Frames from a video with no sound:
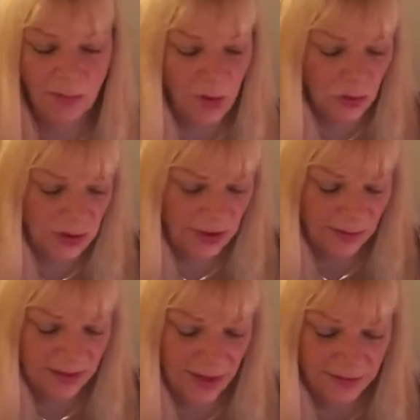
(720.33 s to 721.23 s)
emotionally
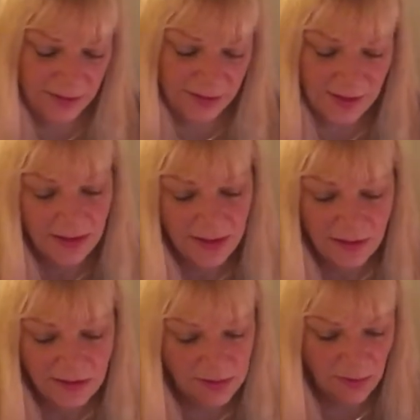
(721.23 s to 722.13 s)
with others.
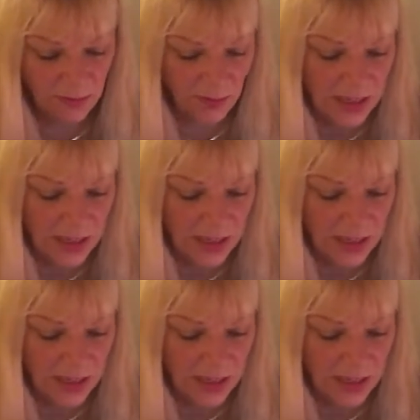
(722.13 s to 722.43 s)
So